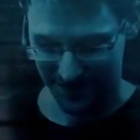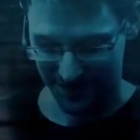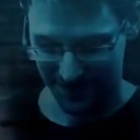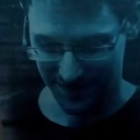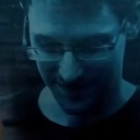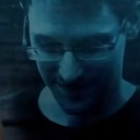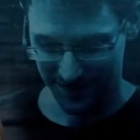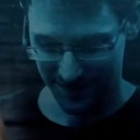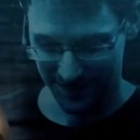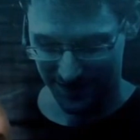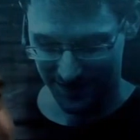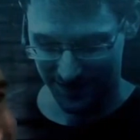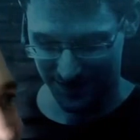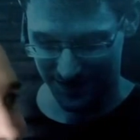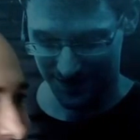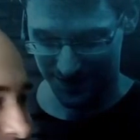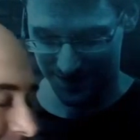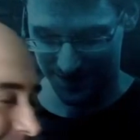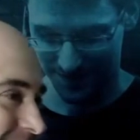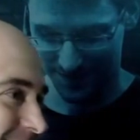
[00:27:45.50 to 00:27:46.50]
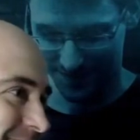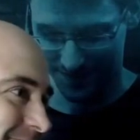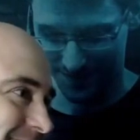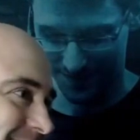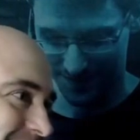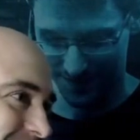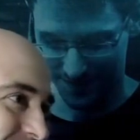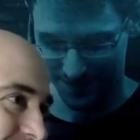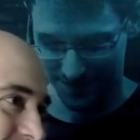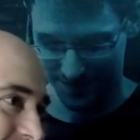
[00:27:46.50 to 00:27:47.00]

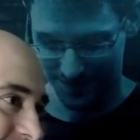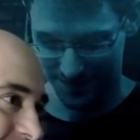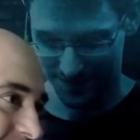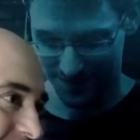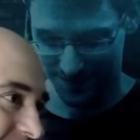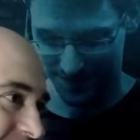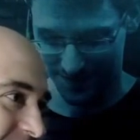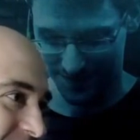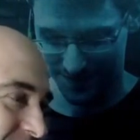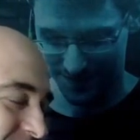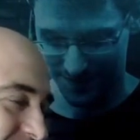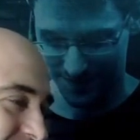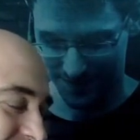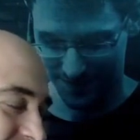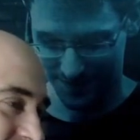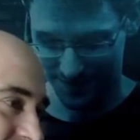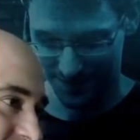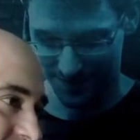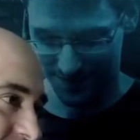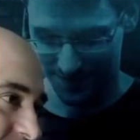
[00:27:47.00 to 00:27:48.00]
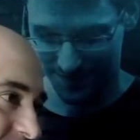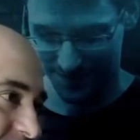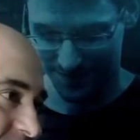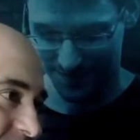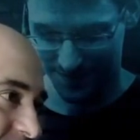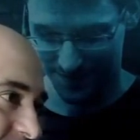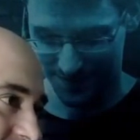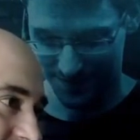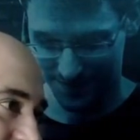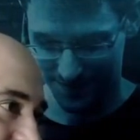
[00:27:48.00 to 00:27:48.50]

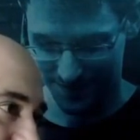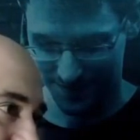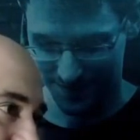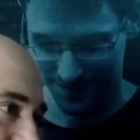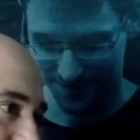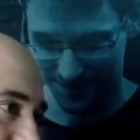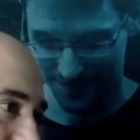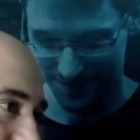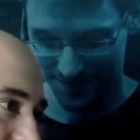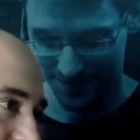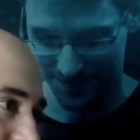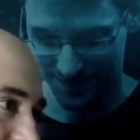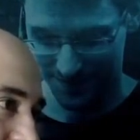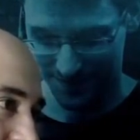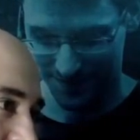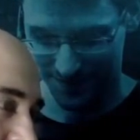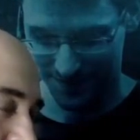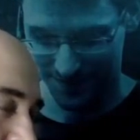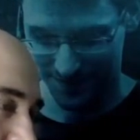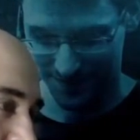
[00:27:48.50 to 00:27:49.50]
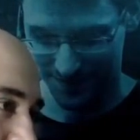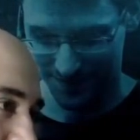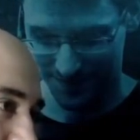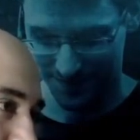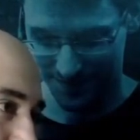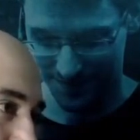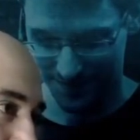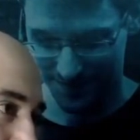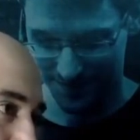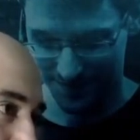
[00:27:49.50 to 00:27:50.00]

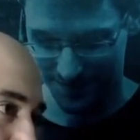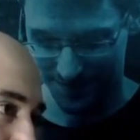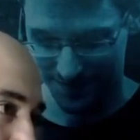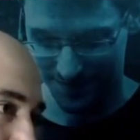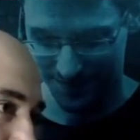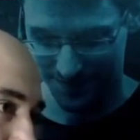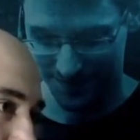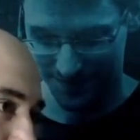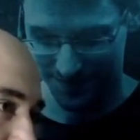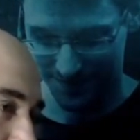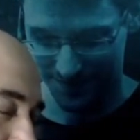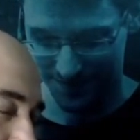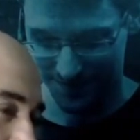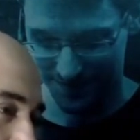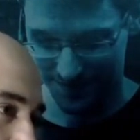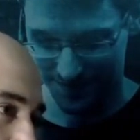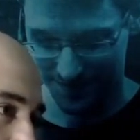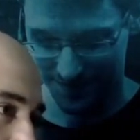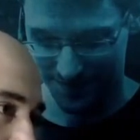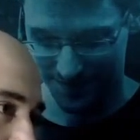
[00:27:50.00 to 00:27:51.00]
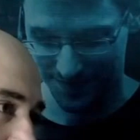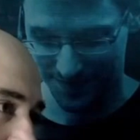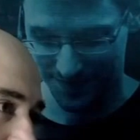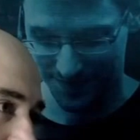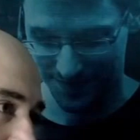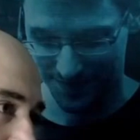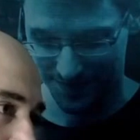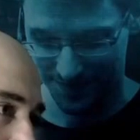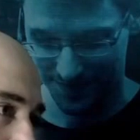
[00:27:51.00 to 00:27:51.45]
This person isn't speaking.